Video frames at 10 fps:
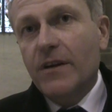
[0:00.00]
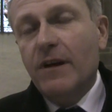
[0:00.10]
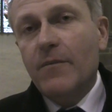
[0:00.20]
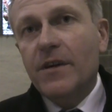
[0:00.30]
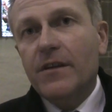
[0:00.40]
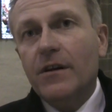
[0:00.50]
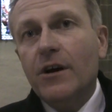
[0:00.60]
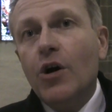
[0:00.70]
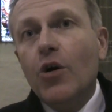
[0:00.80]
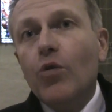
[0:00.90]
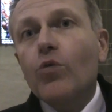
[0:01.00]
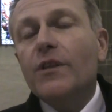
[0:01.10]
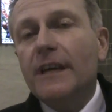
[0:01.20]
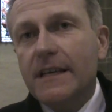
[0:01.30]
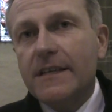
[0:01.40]
grandmother all
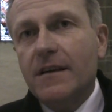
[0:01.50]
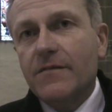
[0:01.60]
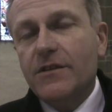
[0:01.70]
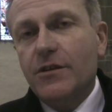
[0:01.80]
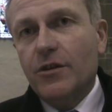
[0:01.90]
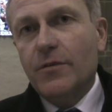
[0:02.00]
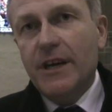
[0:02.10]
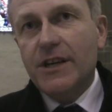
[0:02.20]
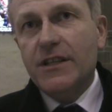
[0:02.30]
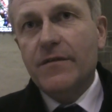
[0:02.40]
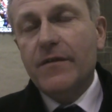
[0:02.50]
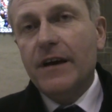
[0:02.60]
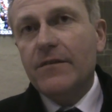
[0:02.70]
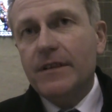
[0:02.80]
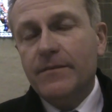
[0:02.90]
the years after the occupation, never
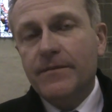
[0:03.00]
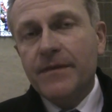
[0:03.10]
found him.